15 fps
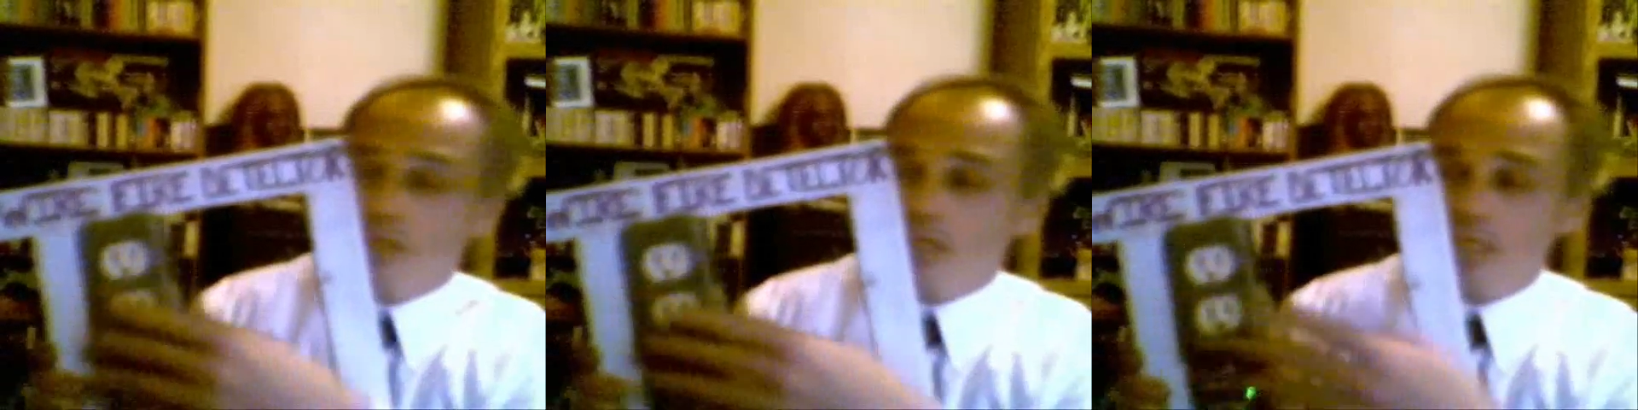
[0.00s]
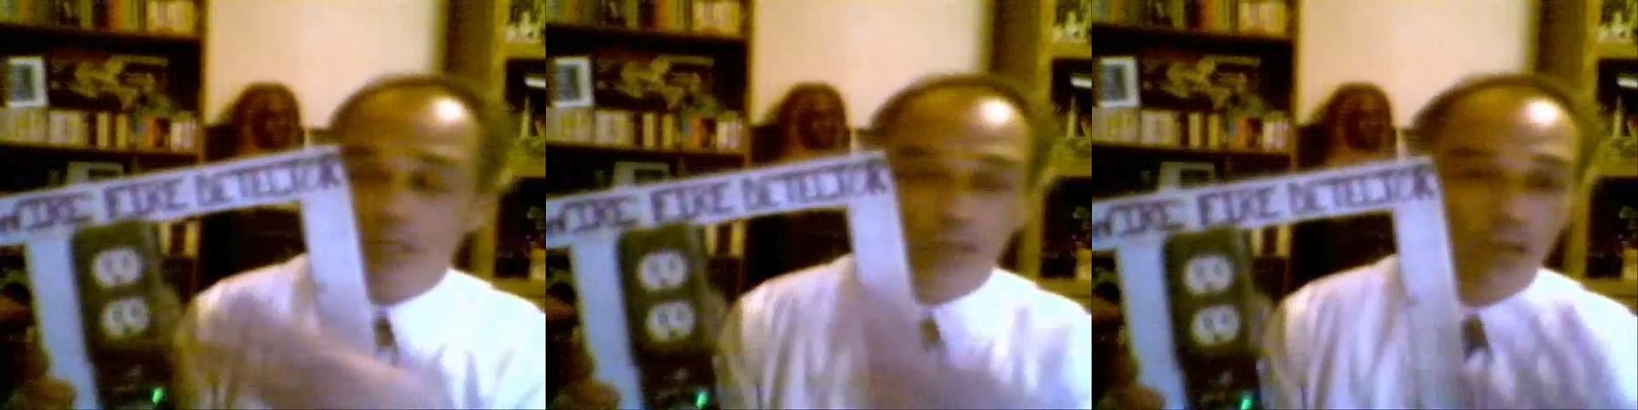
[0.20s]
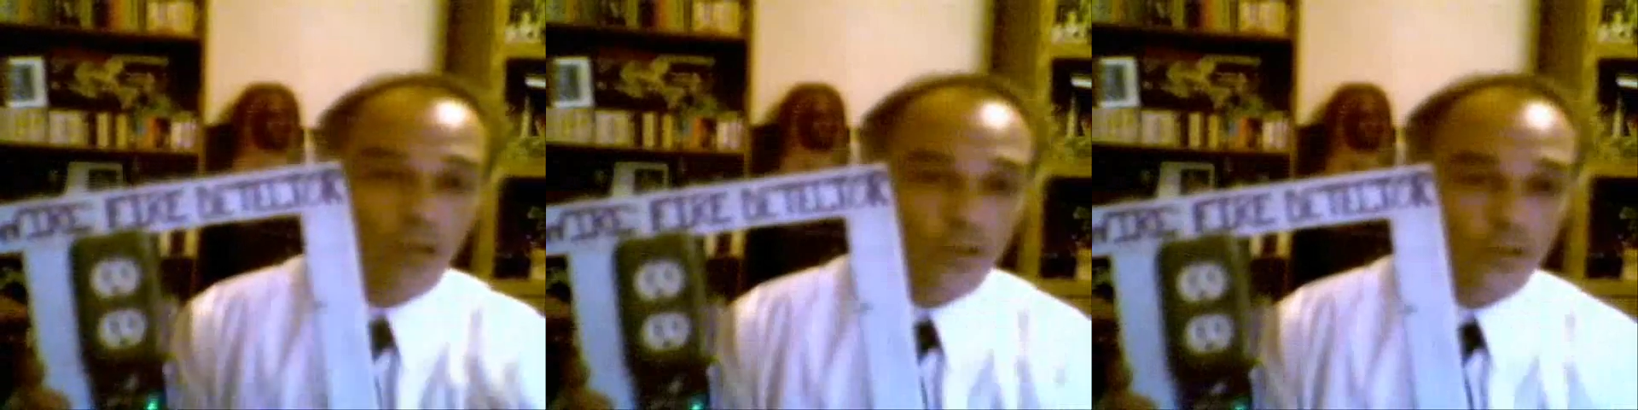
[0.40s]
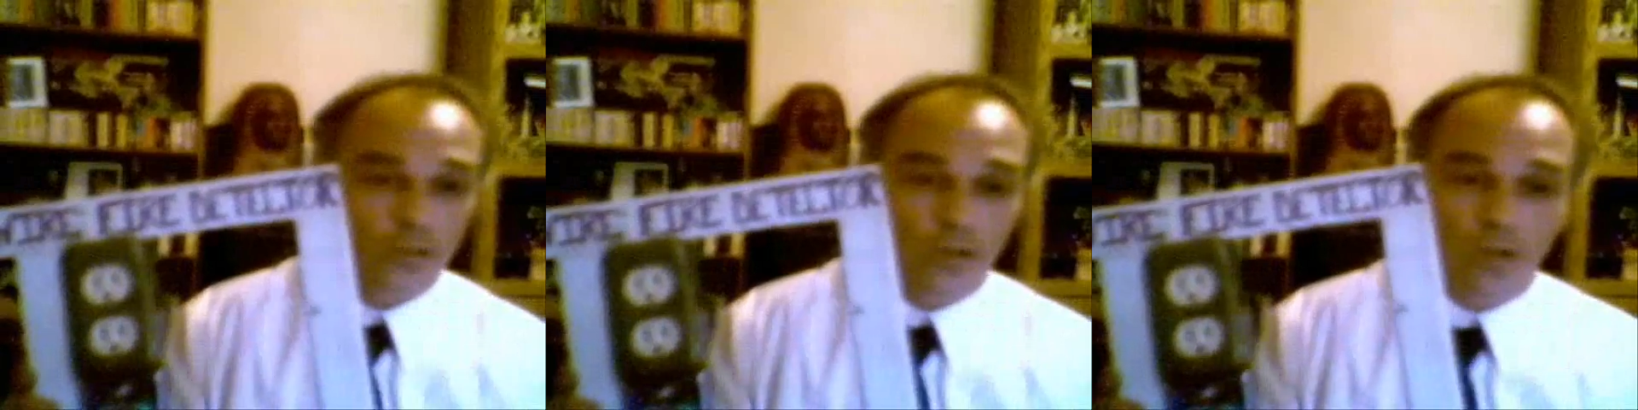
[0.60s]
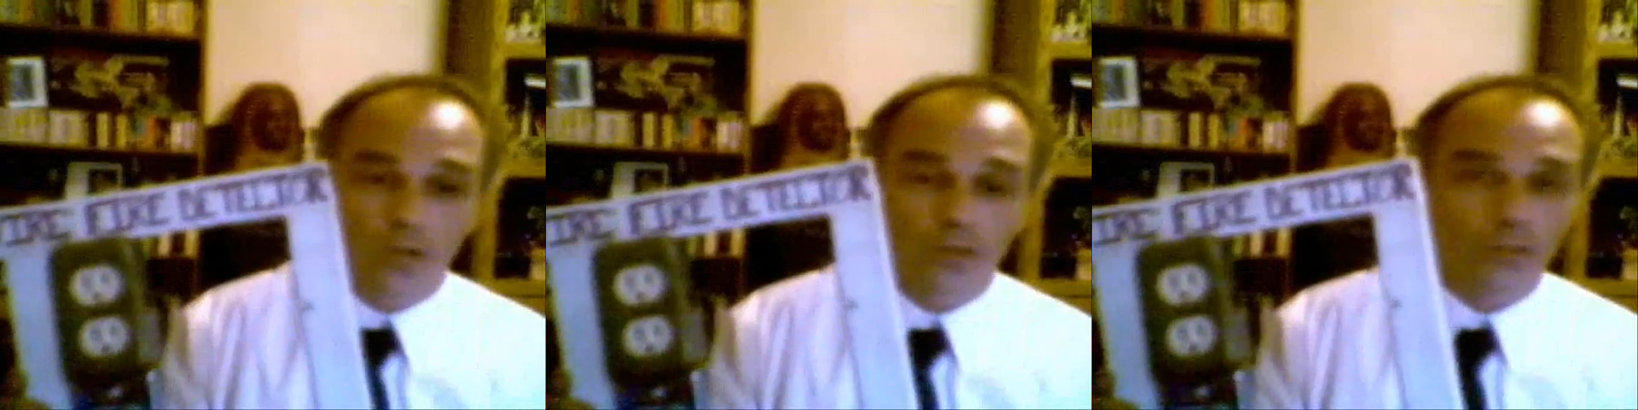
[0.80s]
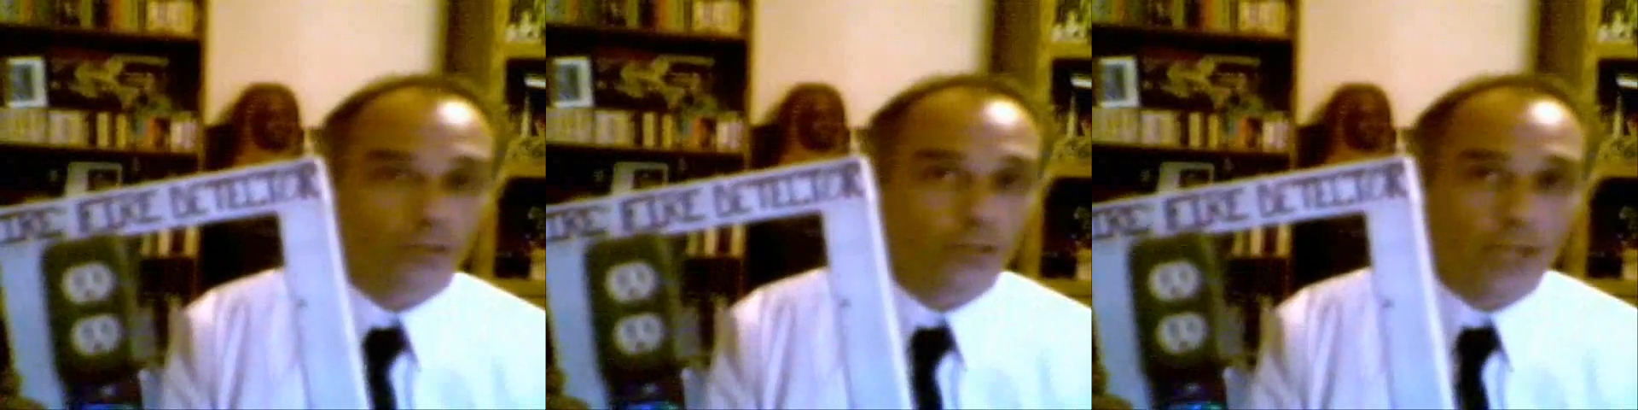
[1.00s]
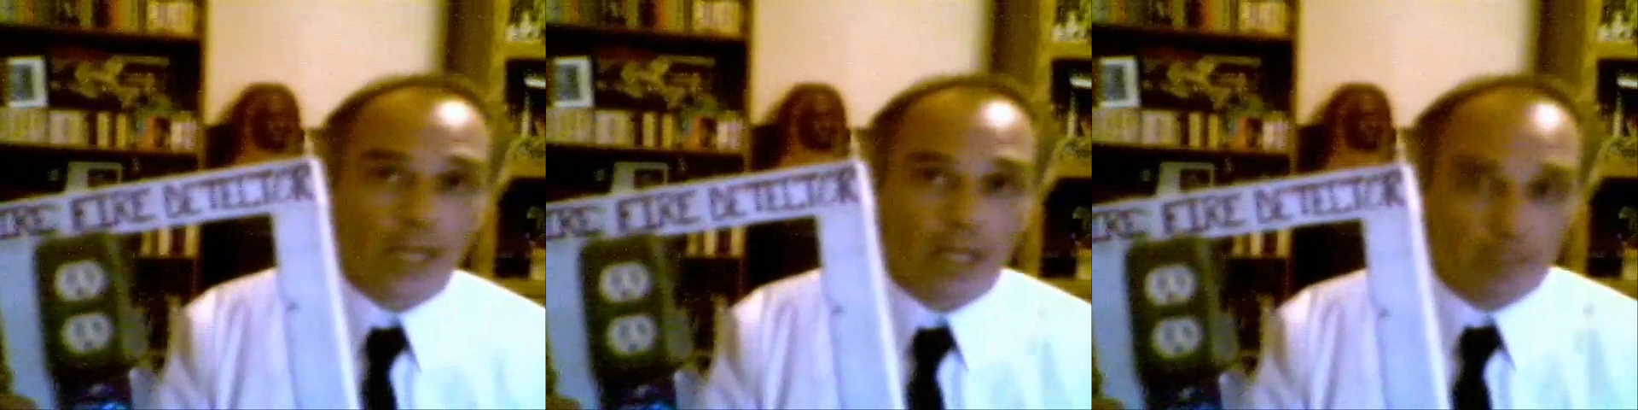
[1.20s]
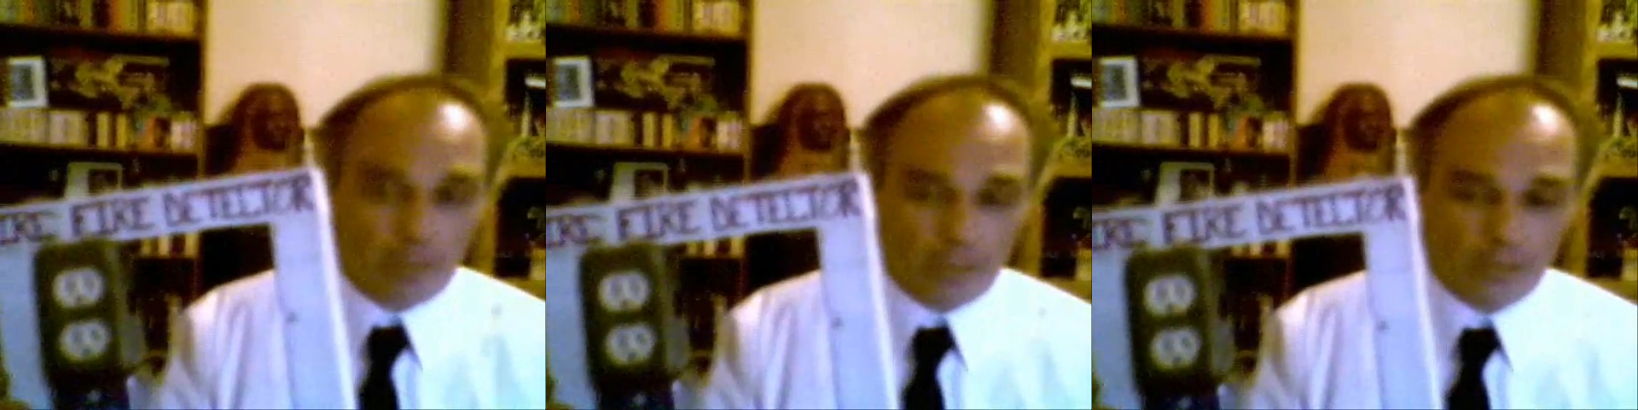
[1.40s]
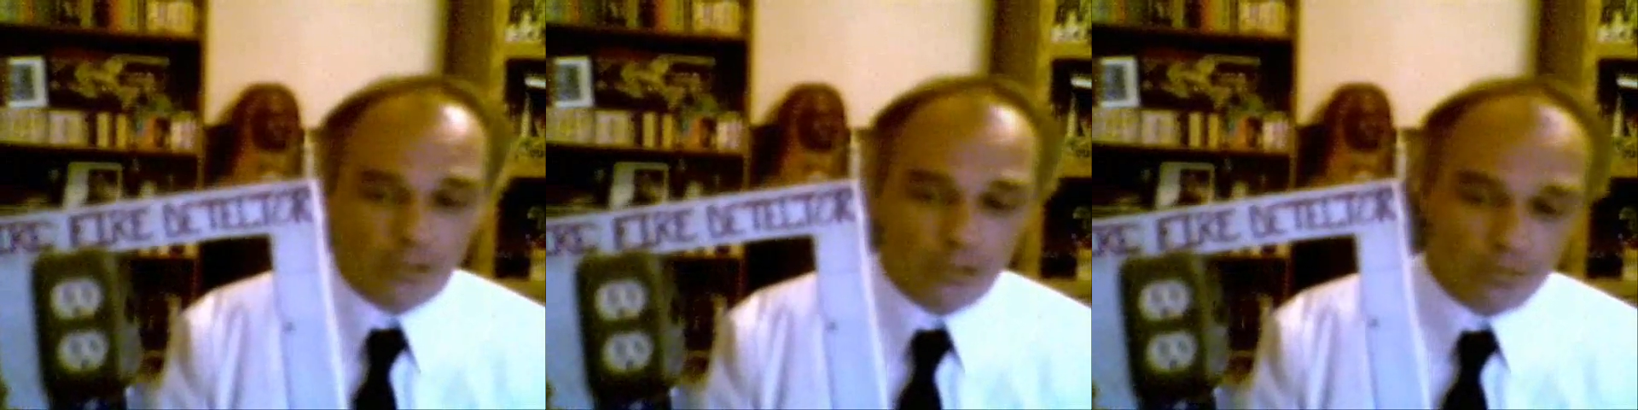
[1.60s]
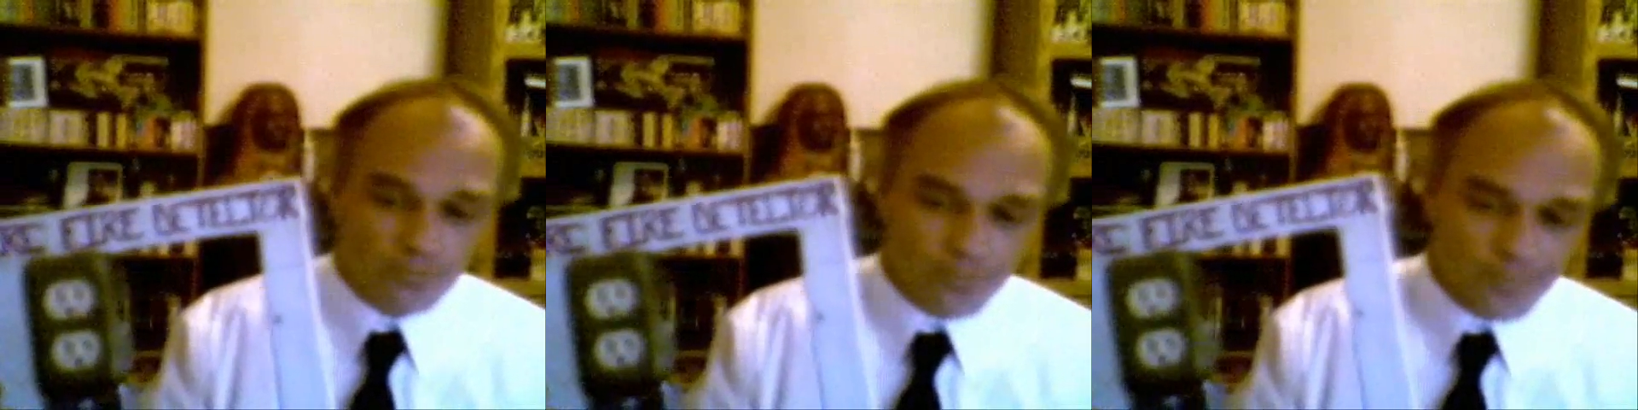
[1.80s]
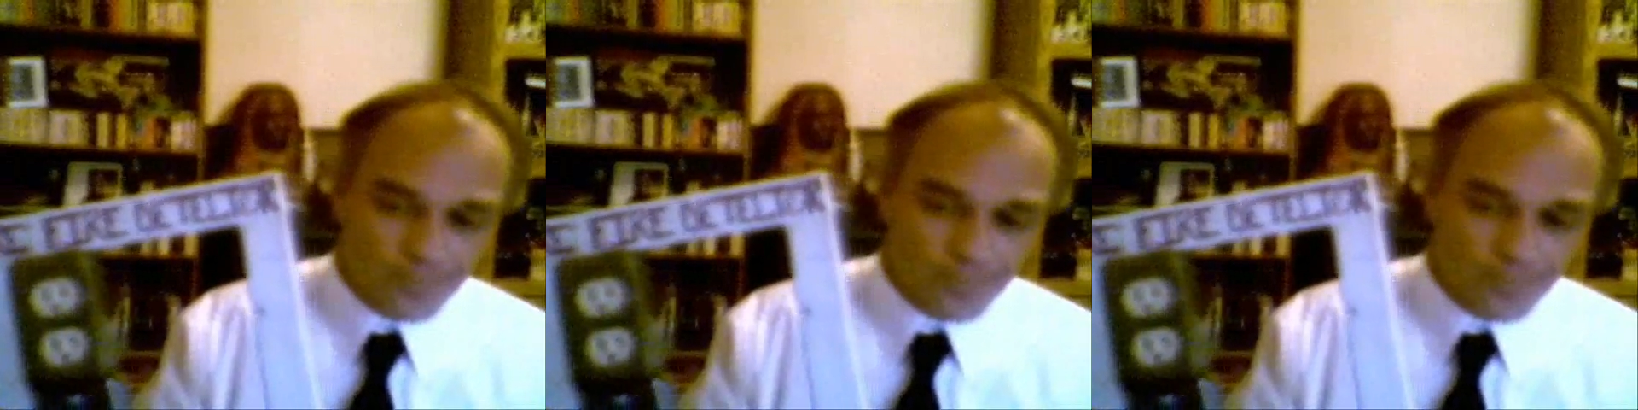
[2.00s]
and causing all your damage.